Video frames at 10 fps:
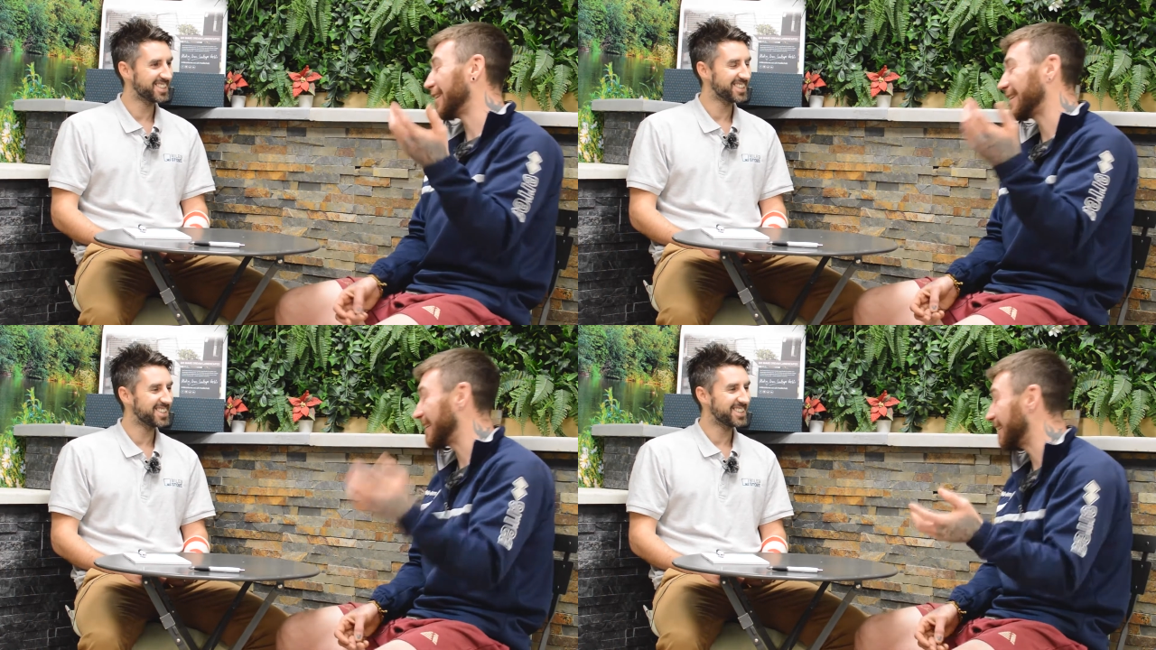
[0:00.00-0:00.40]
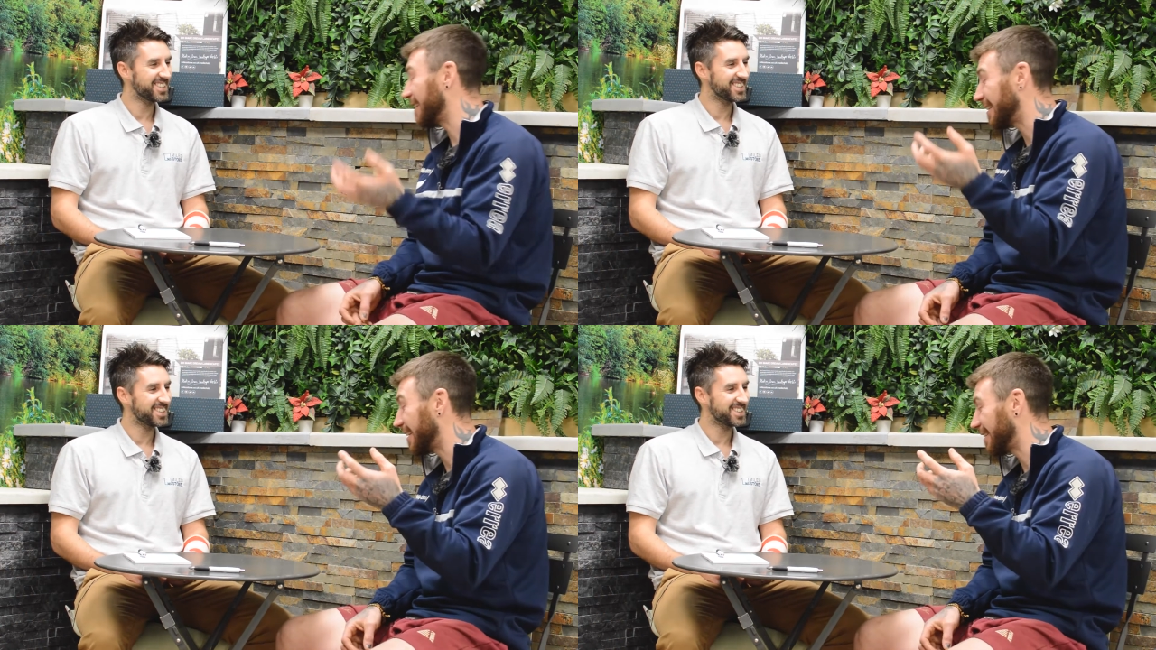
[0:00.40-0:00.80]

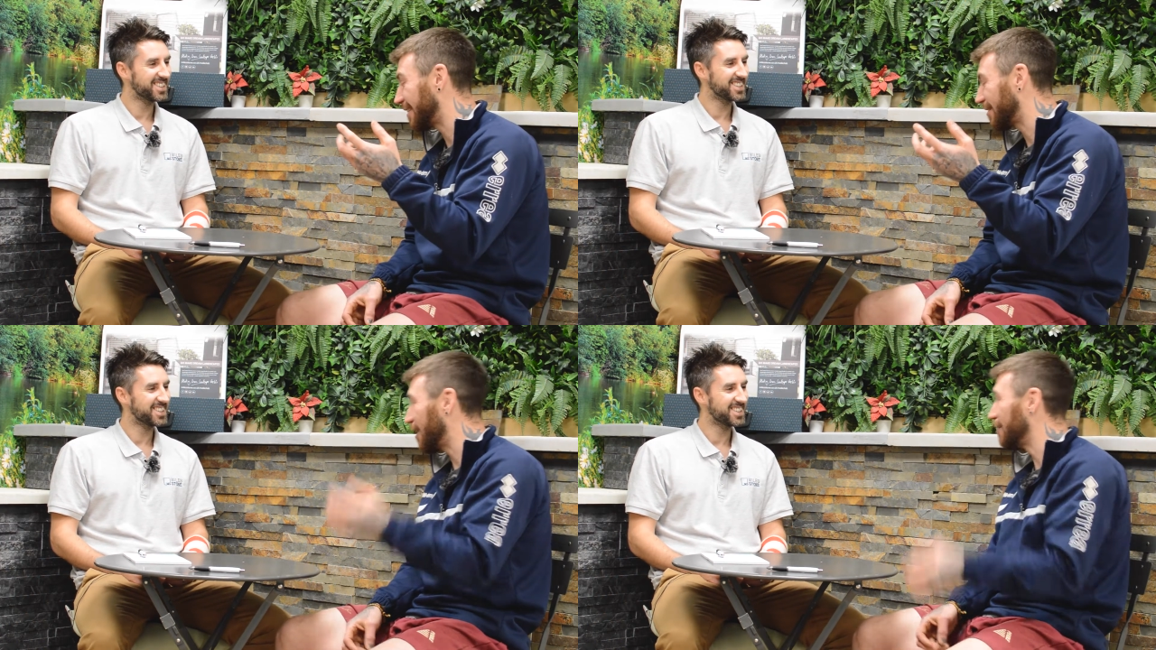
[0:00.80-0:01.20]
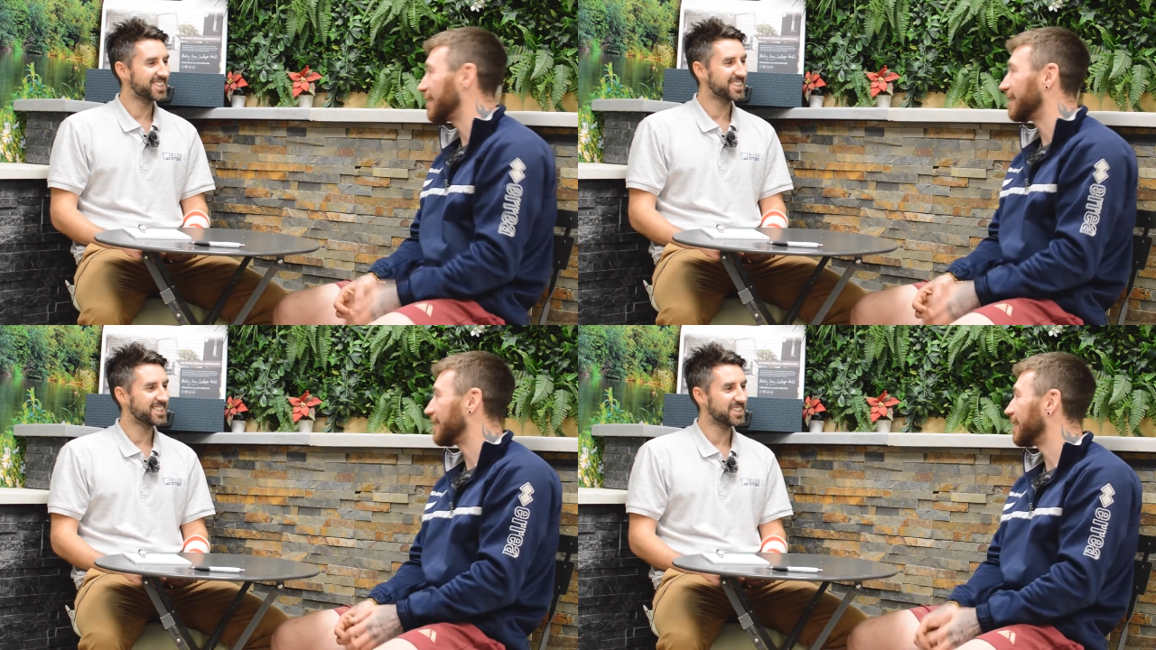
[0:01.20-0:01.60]
Speaker 1: the, the, the,
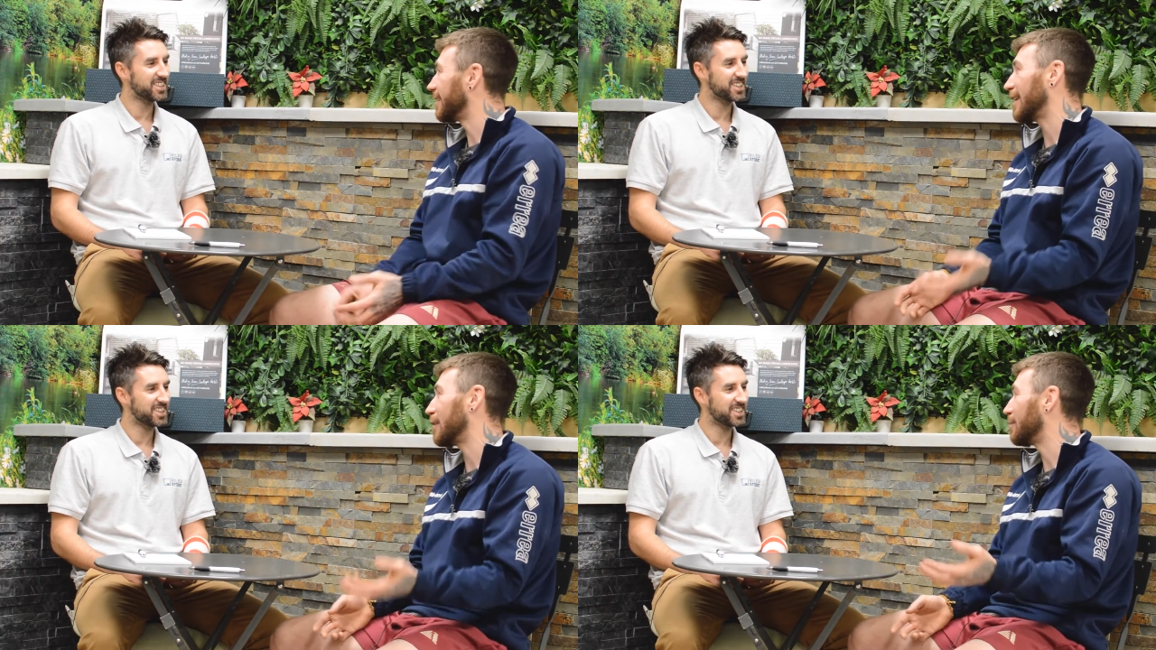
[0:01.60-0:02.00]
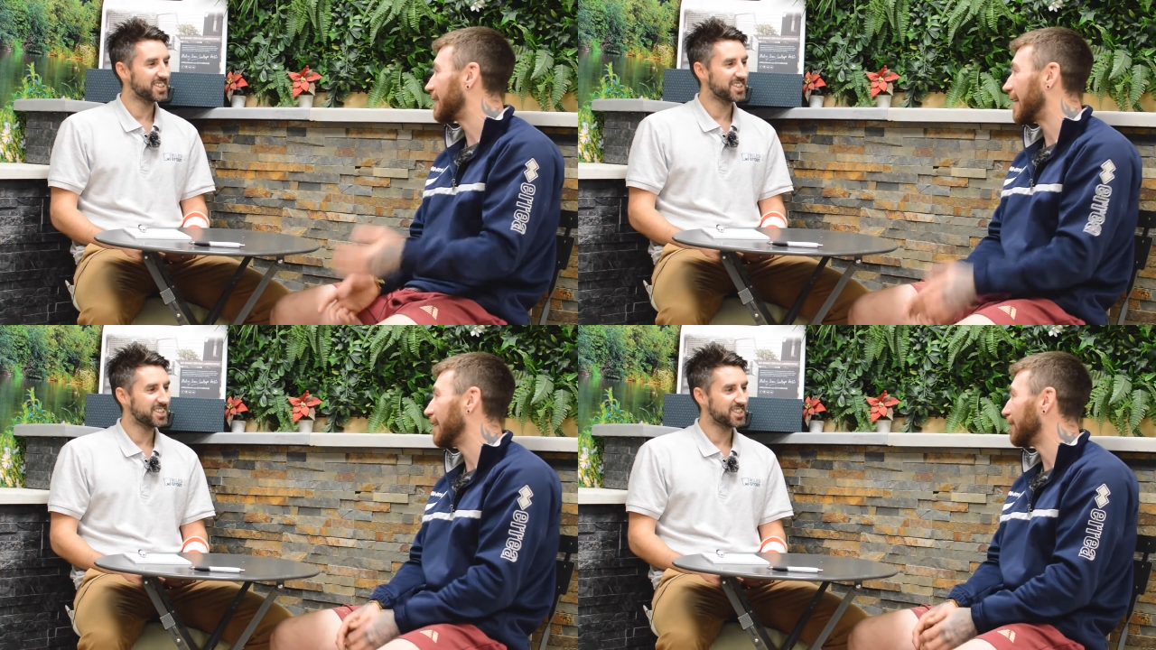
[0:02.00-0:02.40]
service is the same
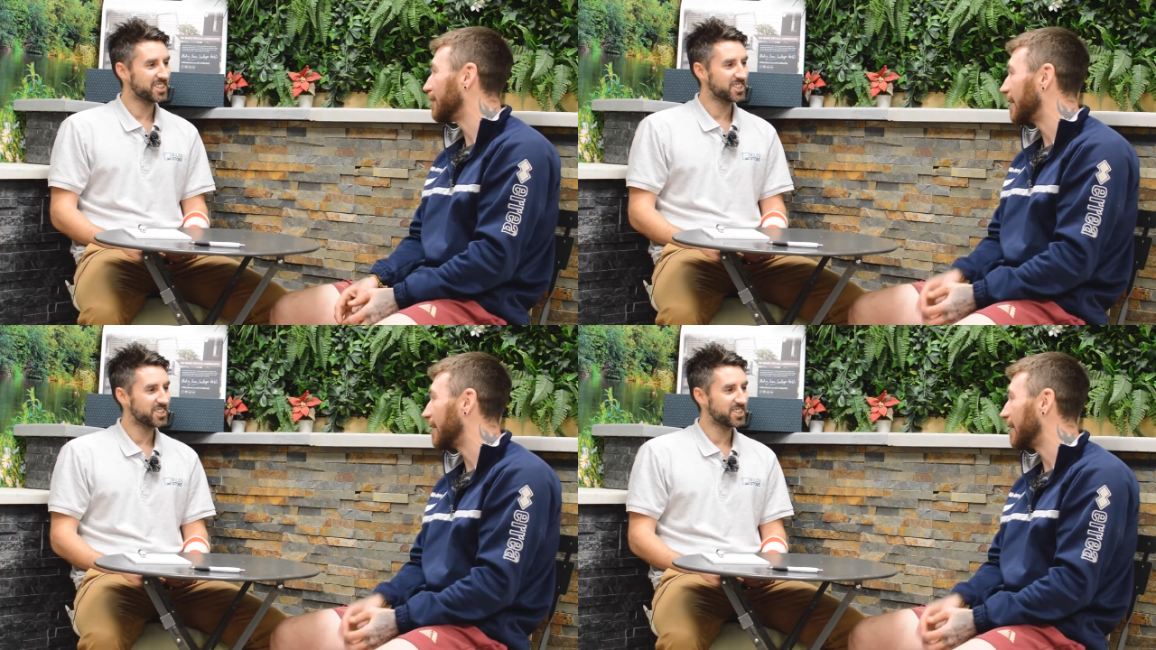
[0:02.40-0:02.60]
standard,